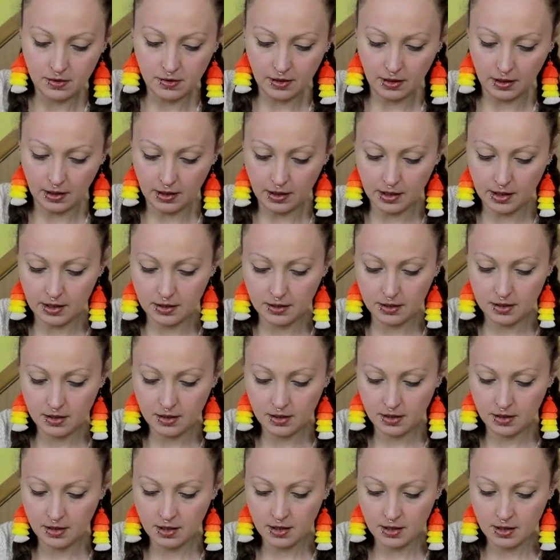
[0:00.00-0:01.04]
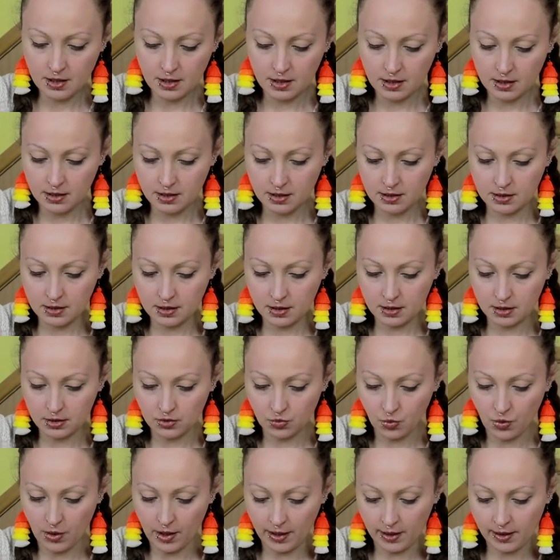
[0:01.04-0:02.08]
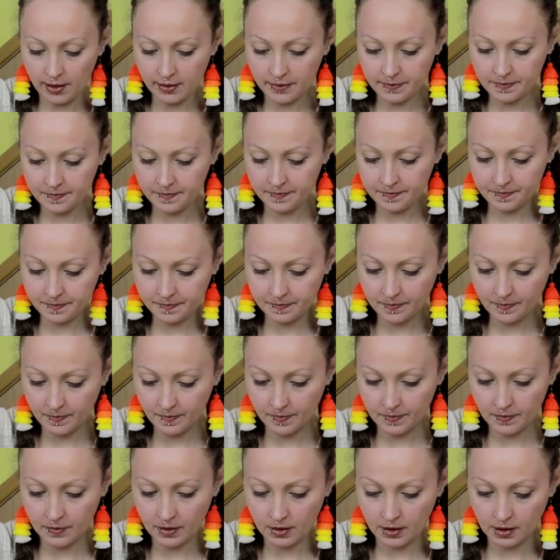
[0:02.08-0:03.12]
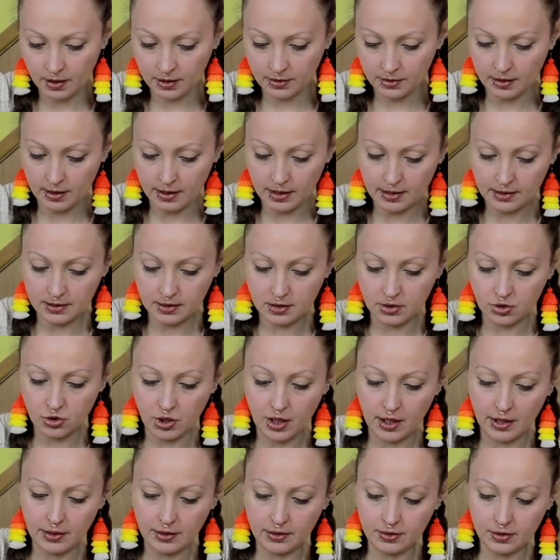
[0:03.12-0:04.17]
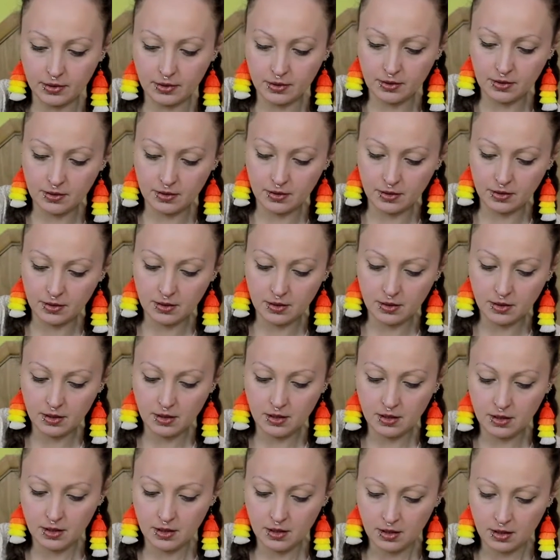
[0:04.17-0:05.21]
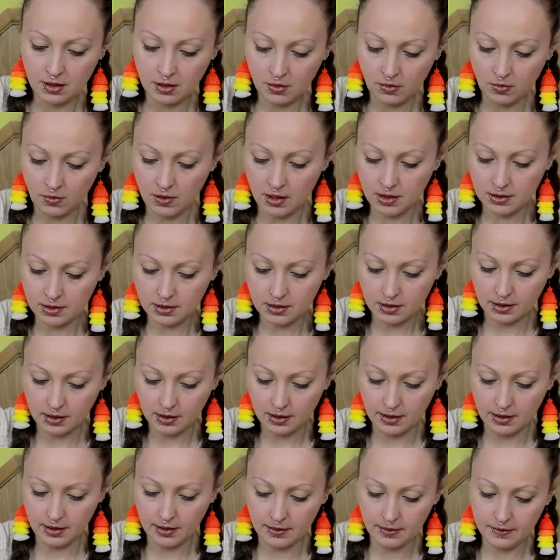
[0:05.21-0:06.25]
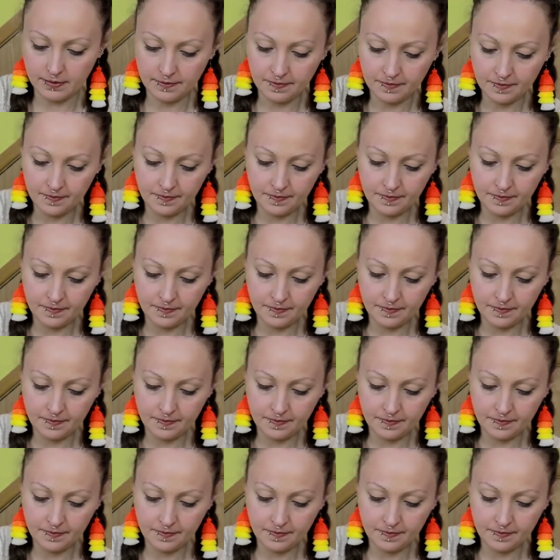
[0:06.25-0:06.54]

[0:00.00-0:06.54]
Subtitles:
again stir it well and let's try it once again.